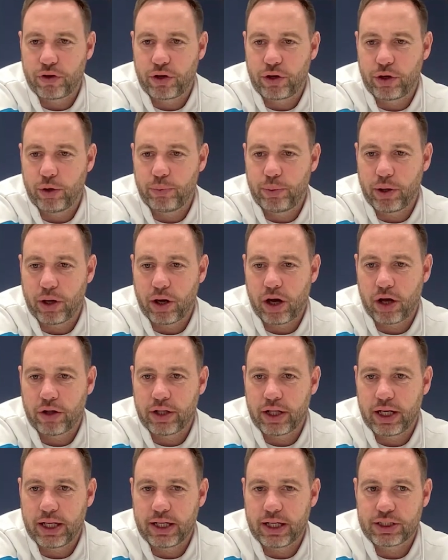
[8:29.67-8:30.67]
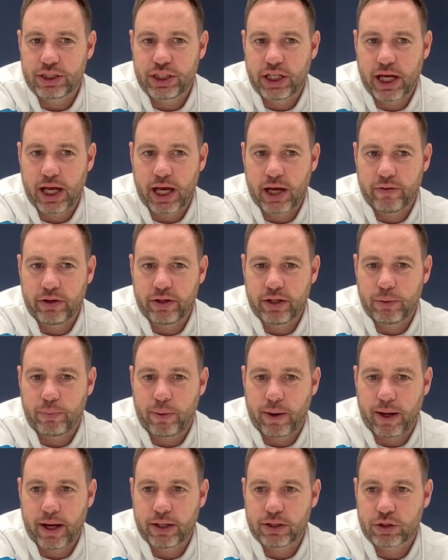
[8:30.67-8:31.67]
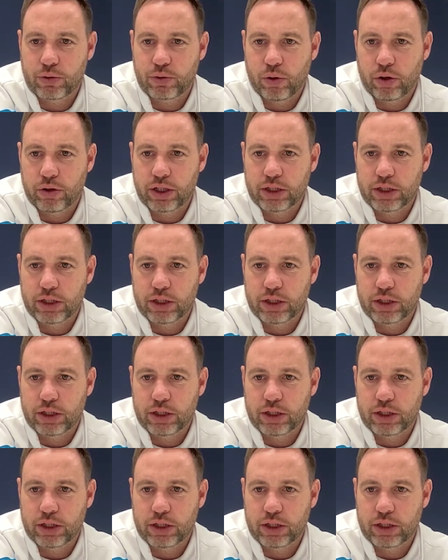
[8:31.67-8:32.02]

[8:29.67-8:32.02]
QPR than Ilias Chair in the players squad.